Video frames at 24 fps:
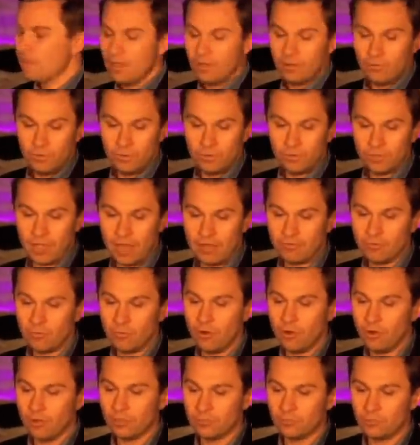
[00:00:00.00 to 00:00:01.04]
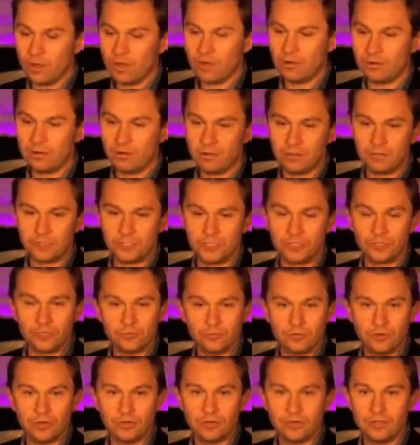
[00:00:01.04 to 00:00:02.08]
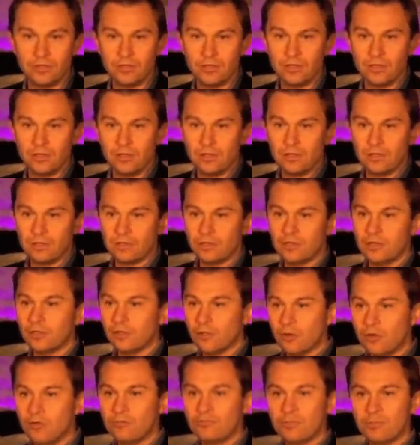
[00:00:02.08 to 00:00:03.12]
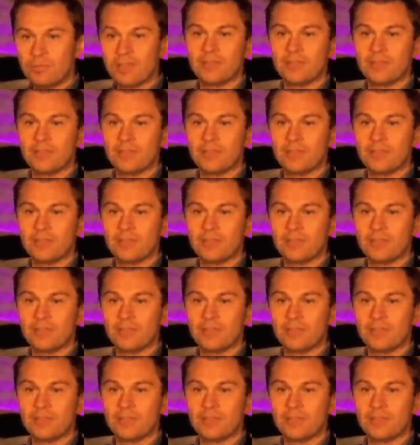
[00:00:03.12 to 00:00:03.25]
We will have a world where our children can learn from their